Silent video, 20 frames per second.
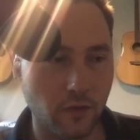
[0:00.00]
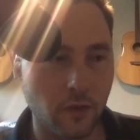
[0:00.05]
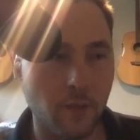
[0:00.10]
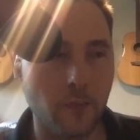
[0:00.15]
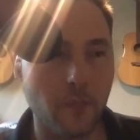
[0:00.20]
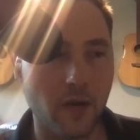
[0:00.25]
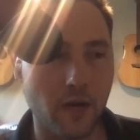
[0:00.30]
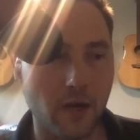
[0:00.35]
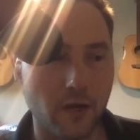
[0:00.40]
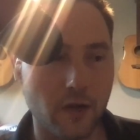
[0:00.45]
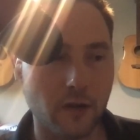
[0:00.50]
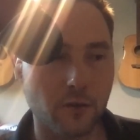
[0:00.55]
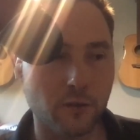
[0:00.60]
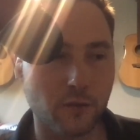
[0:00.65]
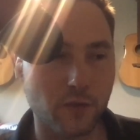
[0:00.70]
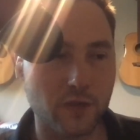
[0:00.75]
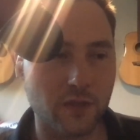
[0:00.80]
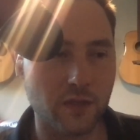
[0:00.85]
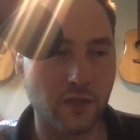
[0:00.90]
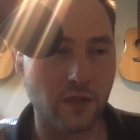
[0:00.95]
American
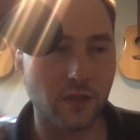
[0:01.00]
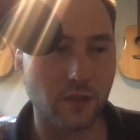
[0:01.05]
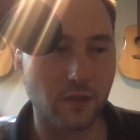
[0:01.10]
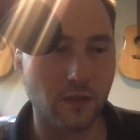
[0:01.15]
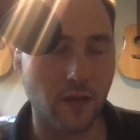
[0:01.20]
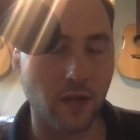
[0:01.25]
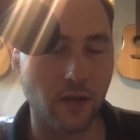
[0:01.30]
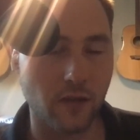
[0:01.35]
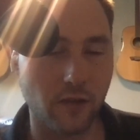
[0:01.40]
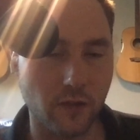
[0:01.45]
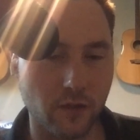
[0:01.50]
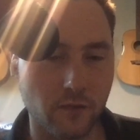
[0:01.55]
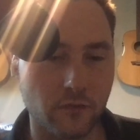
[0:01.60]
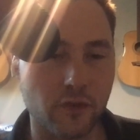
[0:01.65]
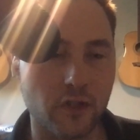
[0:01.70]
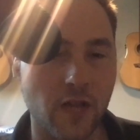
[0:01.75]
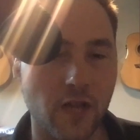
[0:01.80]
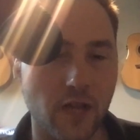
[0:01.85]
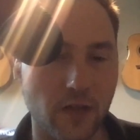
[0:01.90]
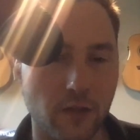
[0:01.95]
whiskey, I think of
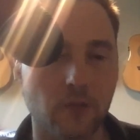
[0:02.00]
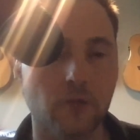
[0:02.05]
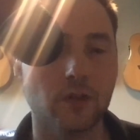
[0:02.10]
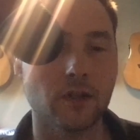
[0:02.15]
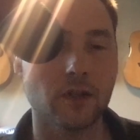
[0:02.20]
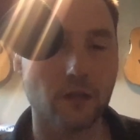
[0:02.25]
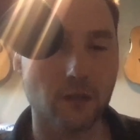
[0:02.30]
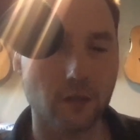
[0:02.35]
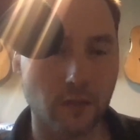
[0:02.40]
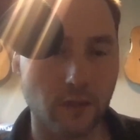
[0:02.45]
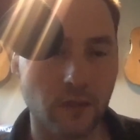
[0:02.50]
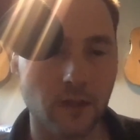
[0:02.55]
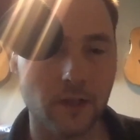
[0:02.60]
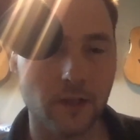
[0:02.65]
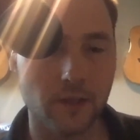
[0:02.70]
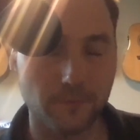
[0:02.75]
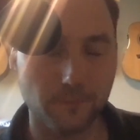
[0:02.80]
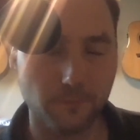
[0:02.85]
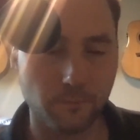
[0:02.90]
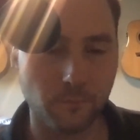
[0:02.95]
Chattanooga.
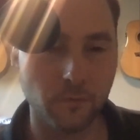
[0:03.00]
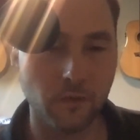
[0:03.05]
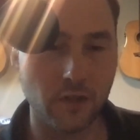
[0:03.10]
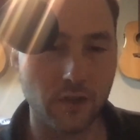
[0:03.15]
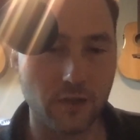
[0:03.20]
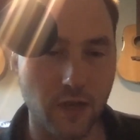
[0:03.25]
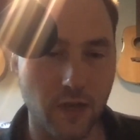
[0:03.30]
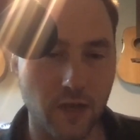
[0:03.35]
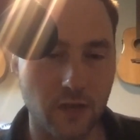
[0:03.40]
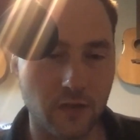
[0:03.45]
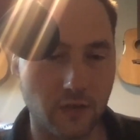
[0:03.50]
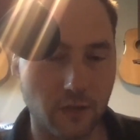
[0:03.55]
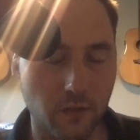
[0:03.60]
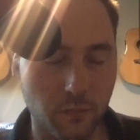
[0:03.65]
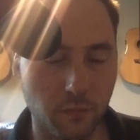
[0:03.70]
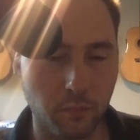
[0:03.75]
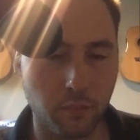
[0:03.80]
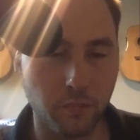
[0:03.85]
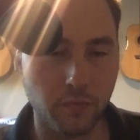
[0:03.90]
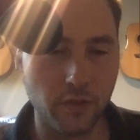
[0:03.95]
These guys
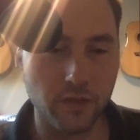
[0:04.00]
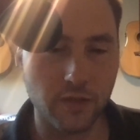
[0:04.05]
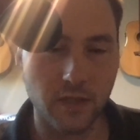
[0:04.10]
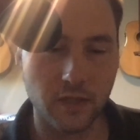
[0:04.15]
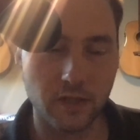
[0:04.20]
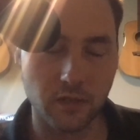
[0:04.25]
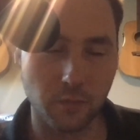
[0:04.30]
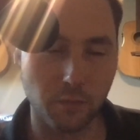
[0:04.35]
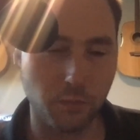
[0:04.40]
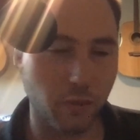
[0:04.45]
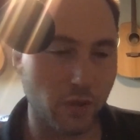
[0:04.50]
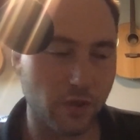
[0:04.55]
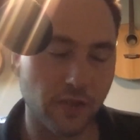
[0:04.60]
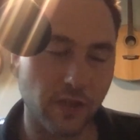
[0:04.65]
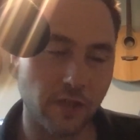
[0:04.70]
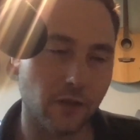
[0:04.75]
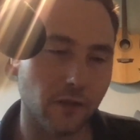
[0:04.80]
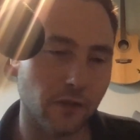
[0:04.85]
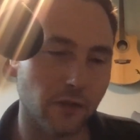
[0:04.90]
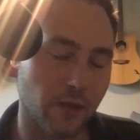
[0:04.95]
are
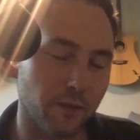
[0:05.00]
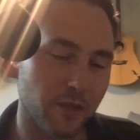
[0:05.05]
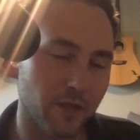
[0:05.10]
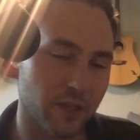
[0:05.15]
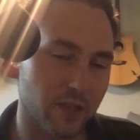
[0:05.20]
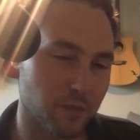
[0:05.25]
pushing the limits,